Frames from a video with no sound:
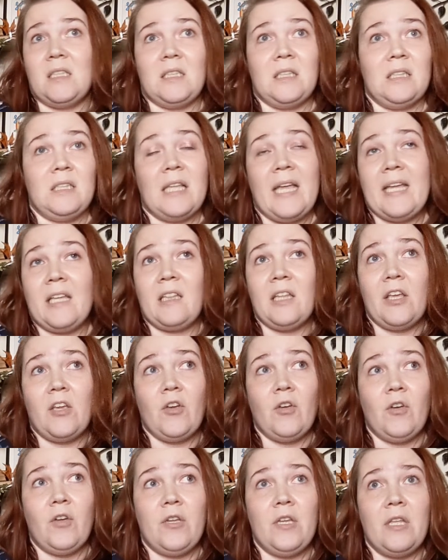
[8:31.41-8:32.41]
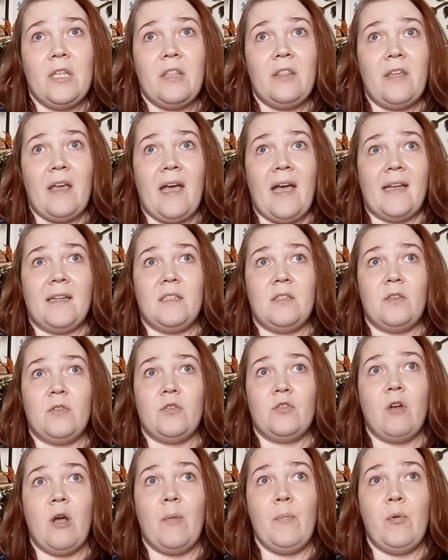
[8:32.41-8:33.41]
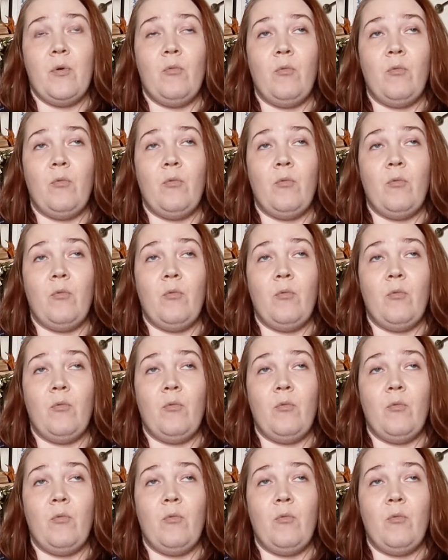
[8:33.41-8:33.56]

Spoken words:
likelihood that Trump